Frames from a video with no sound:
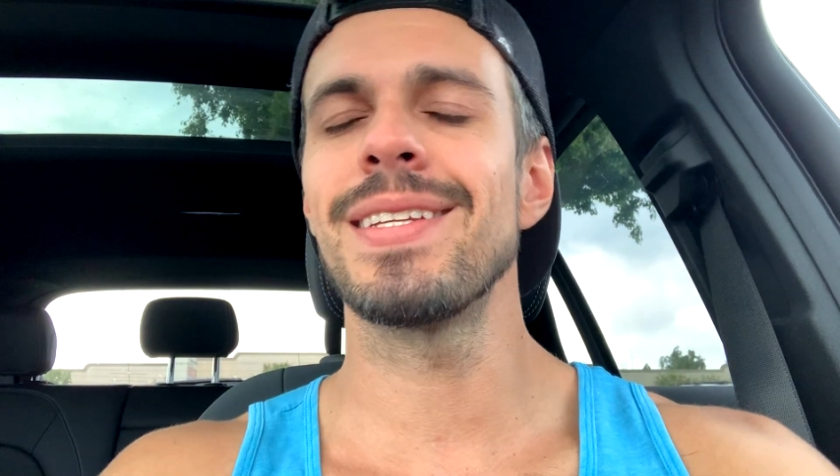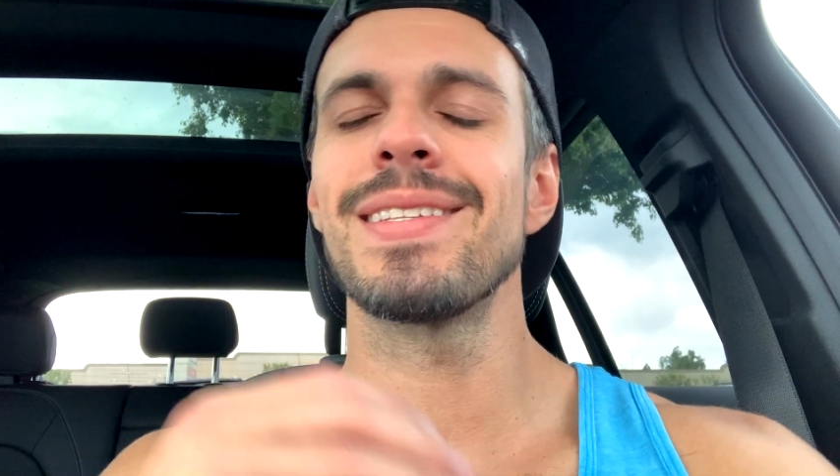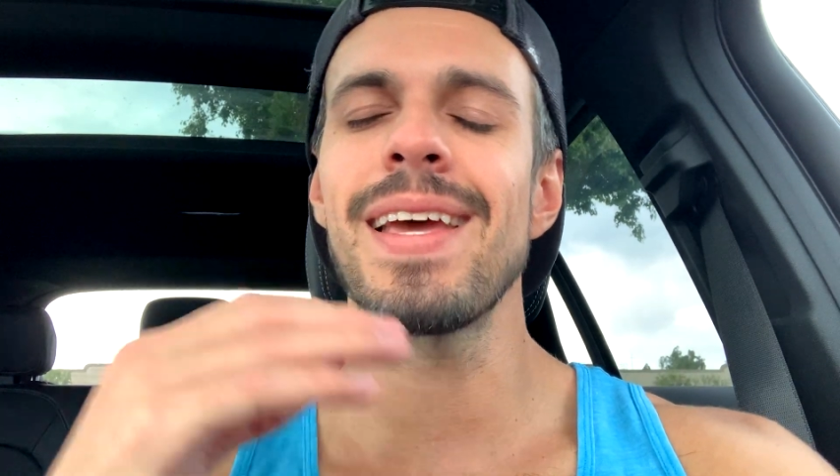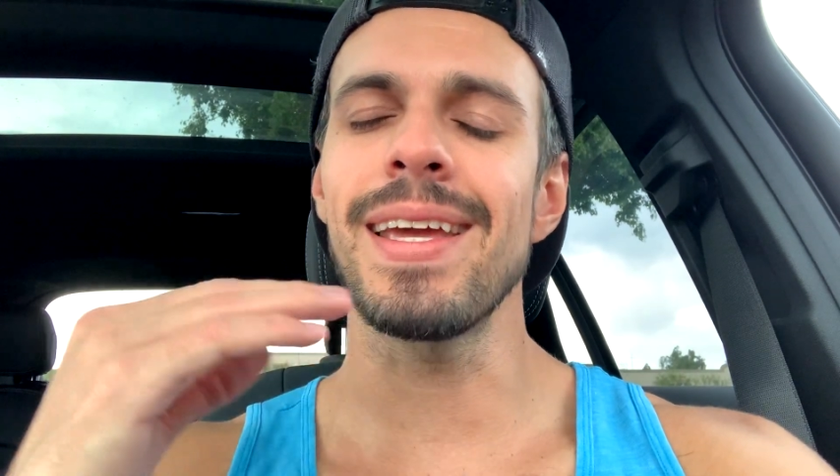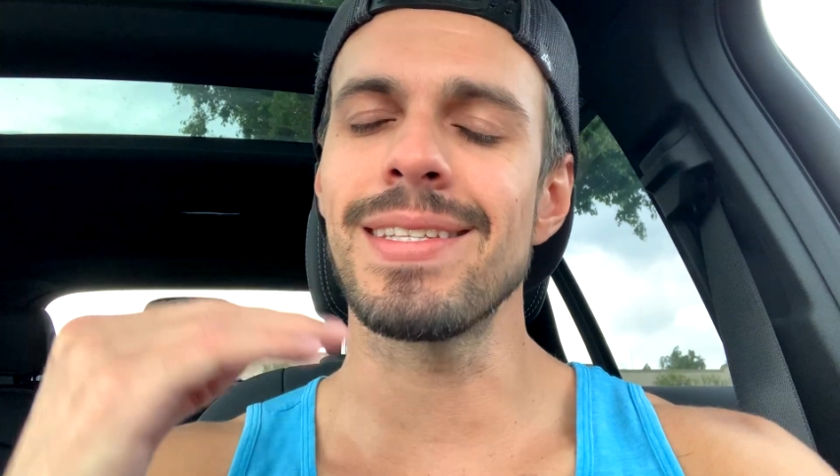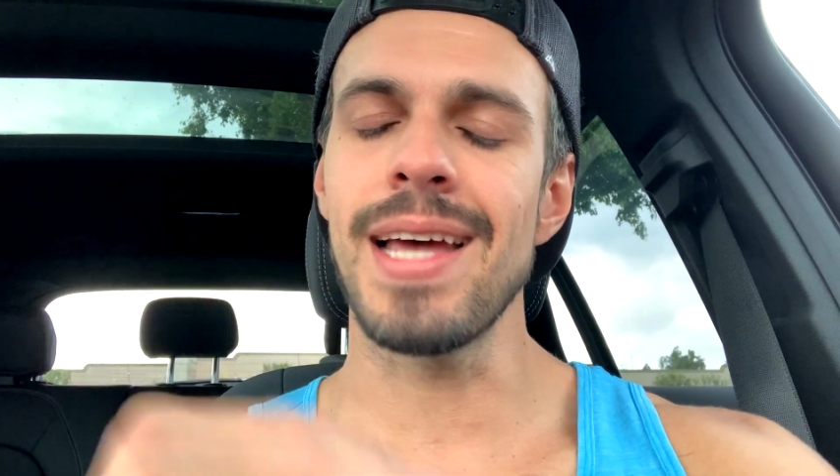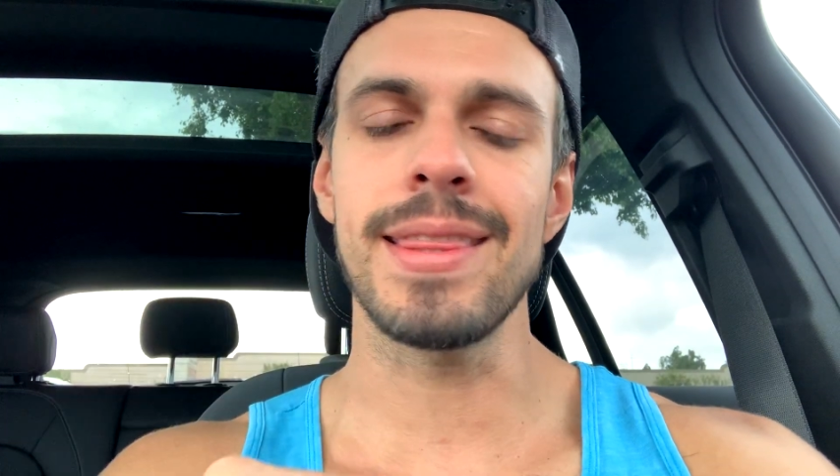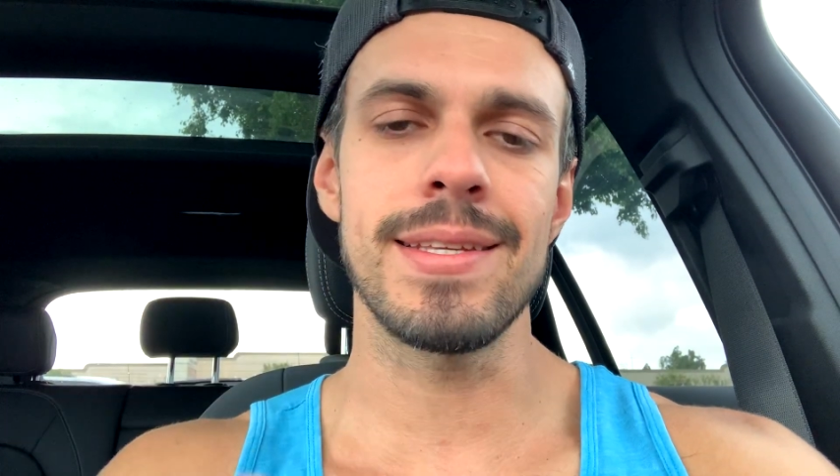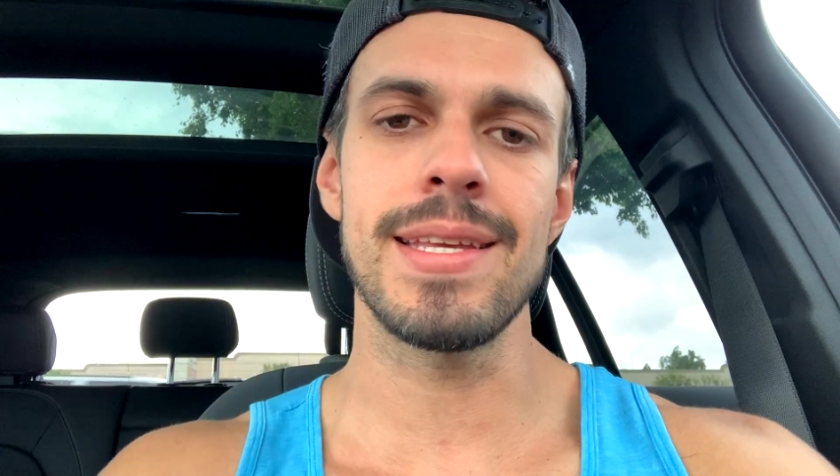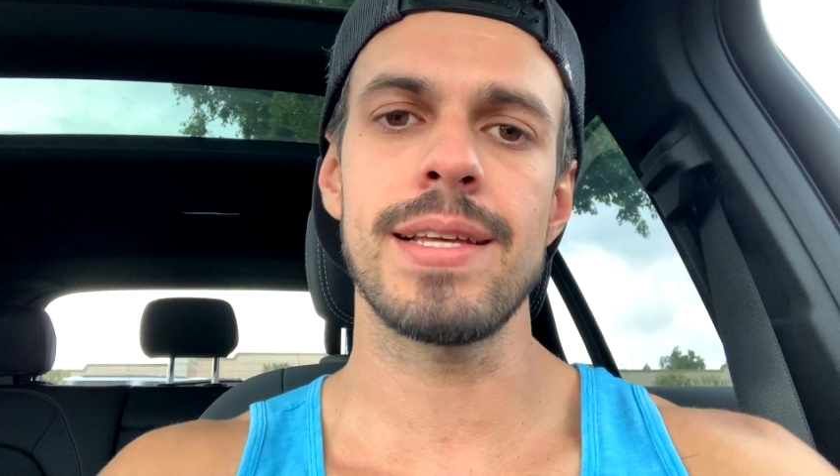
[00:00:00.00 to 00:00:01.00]
it's
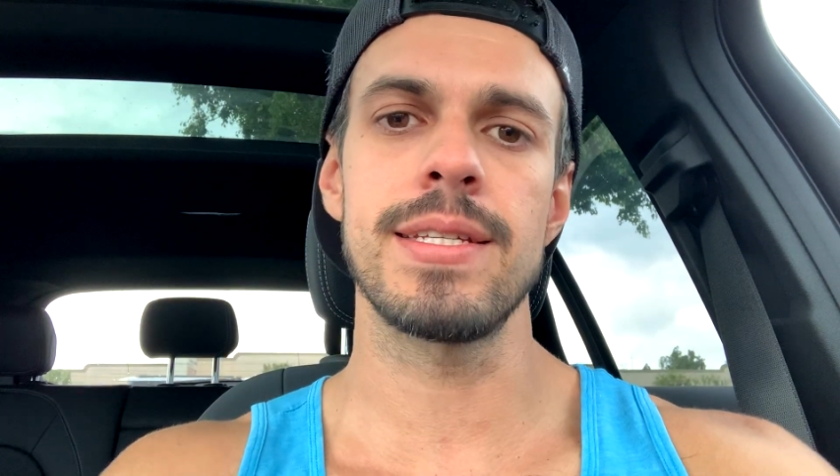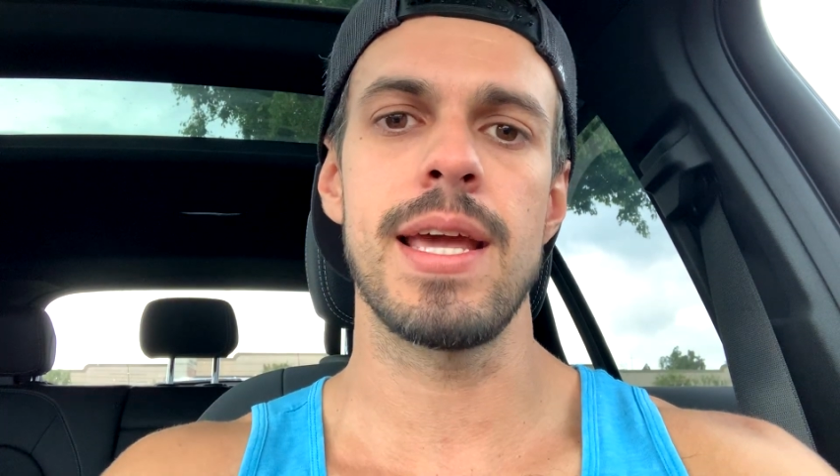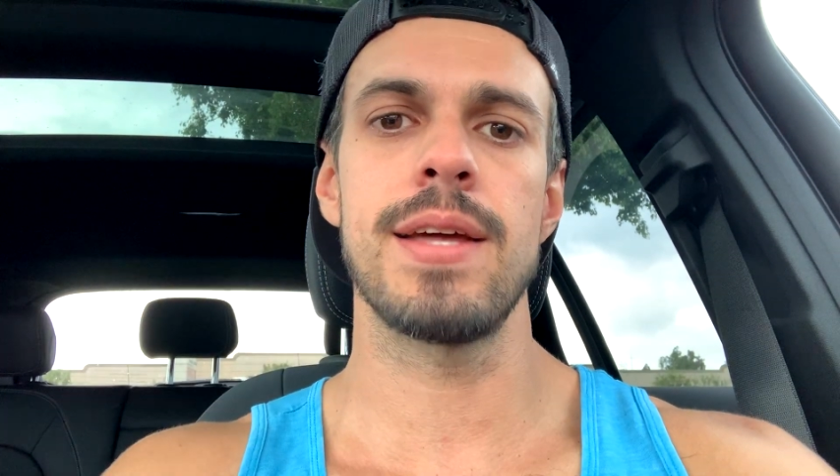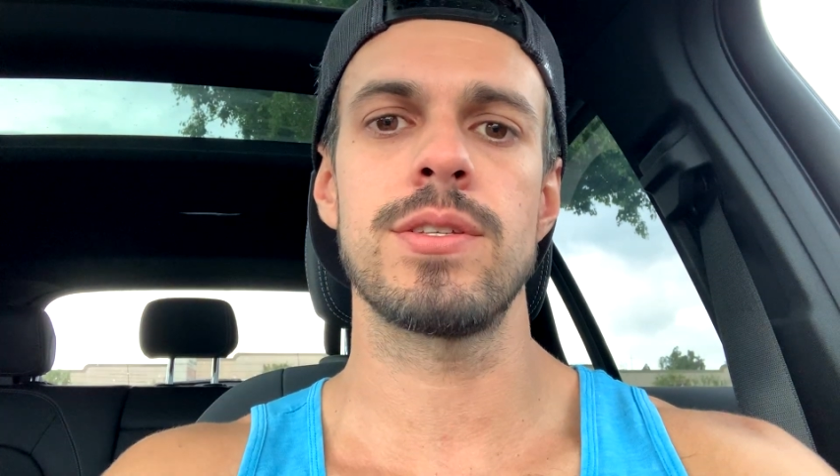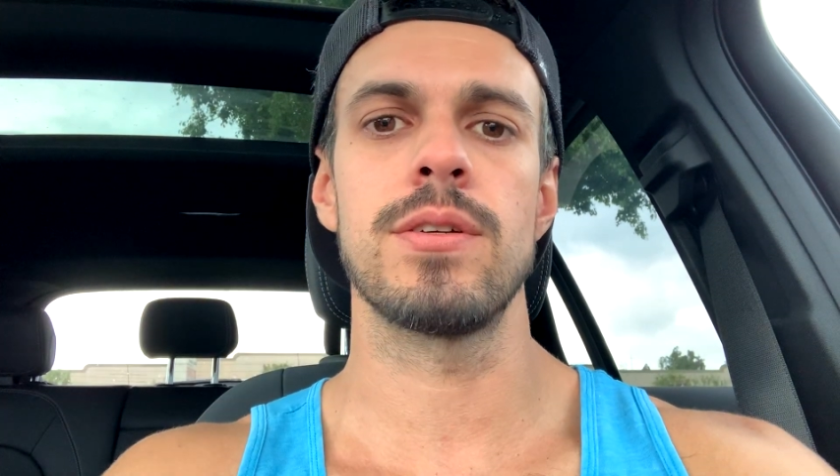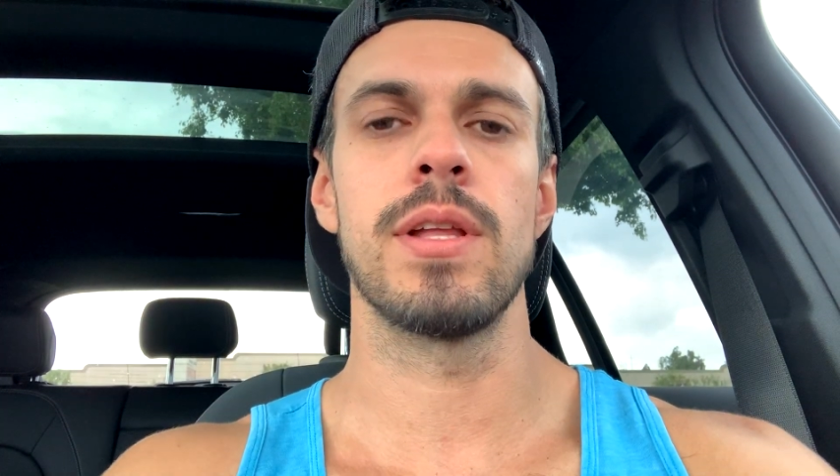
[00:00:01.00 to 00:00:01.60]
not the sexy answer.